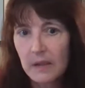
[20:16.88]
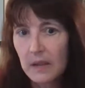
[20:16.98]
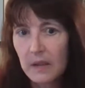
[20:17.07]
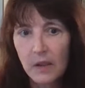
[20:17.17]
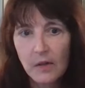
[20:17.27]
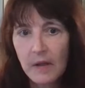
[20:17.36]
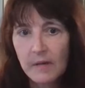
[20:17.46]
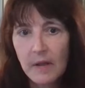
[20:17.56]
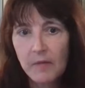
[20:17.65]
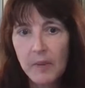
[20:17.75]

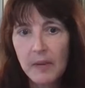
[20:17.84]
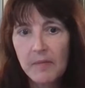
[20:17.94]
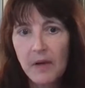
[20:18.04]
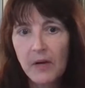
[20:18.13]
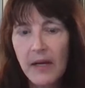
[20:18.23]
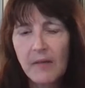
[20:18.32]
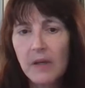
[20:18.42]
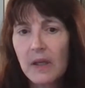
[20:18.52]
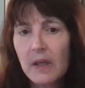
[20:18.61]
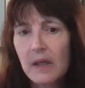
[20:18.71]
they've been very
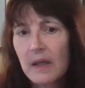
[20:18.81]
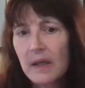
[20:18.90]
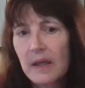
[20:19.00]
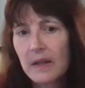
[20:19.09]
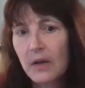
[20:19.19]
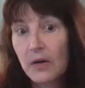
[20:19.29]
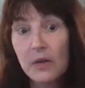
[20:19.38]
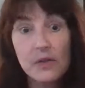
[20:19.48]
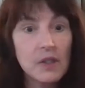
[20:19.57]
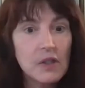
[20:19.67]
heavy in their
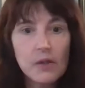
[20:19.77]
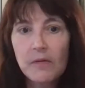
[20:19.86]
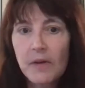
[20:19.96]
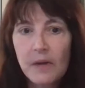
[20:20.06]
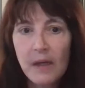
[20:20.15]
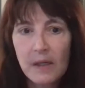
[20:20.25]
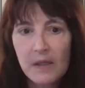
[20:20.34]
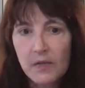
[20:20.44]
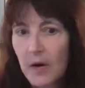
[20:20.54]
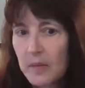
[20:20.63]
usage of
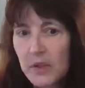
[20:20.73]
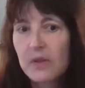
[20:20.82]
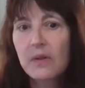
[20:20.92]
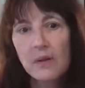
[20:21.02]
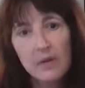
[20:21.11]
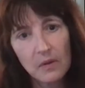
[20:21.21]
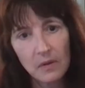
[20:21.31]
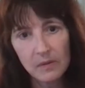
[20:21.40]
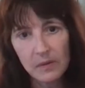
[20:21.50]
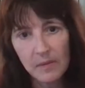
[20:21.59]
various
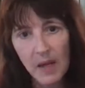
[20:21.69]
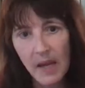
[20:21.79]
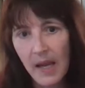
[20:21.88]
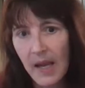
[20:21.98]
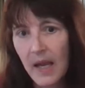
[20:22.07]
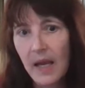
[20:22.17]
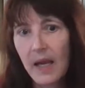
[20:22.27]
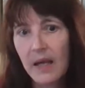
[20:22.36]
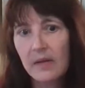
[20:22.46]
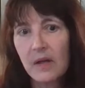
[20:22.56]
pharmaceuticals,
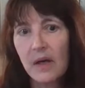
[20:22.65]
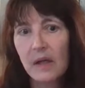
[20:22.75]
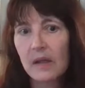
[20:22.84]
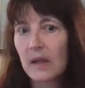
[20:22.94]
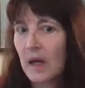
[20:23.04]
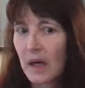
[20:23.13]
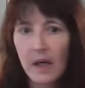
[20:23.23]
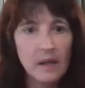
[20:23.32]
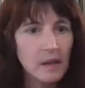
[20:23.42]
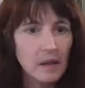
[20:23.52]
and a
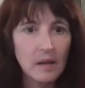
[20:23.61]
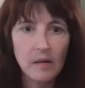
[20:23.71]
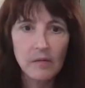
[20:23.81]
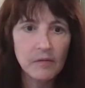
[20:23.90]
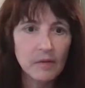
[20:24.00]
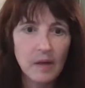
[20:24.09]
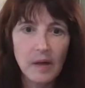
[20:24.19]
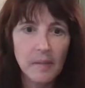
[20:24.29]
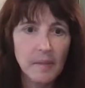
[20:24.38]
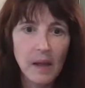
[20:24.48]
lot of
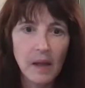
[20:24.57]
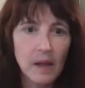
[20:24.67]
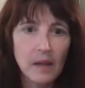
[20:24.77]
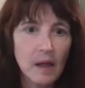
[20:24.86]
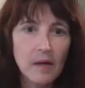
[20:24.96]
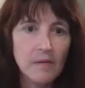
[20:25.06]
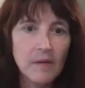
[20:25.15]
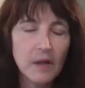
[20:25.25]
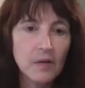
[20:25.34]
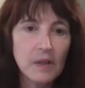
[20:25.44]

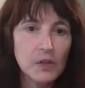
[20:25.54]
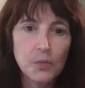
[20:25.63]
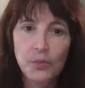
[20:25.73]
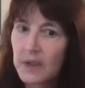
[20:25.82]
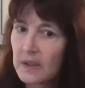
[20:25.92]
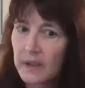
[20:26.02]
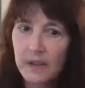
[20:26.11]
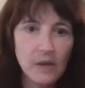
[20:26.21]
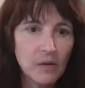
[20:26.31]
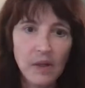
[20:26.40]
veterans
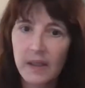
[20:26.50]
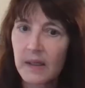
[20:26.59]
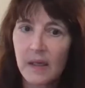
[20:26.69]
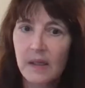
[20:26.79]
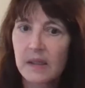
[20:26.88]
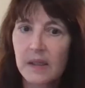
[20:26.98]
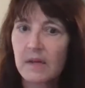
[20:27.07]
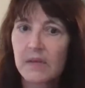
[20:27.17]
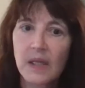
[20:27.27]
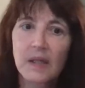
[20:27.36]
really don't like the
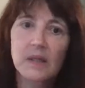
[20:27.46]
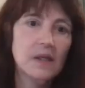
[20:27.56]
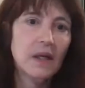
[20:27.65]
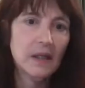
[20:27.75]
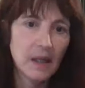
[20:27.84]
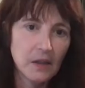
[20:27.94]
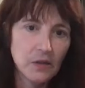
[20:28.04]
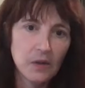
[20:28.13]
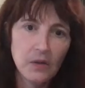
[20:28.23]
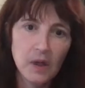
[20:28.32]
idea of taking
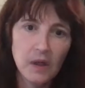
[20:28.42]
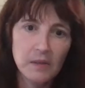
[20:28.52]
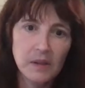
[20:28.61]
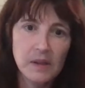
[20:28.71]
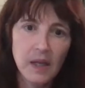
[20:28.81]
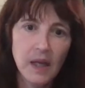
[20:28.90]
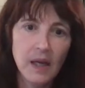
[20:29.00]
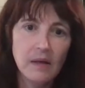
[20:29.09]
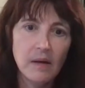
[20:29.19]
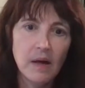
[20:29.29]
psychiatric drugs,
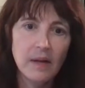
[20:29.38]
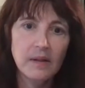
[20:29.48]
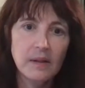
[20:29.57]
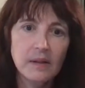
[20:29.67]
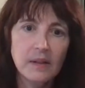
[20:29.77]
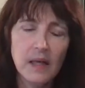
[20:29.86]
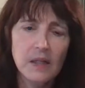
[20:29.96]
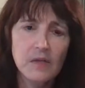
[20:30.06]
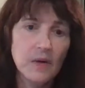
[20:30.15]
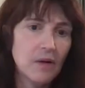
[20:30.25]
and I think that
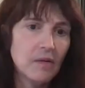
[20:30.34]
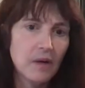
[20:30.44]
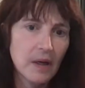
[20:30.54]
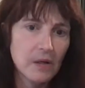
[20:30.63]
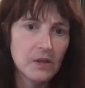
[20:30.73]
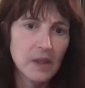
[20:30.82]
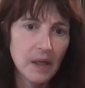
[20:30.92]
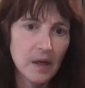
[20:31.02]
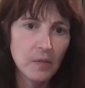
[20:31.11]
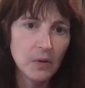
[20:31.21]
that's very, very
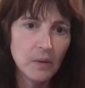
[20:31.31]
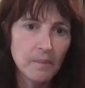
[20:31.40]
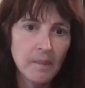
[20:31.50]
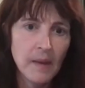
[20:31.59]
understandable.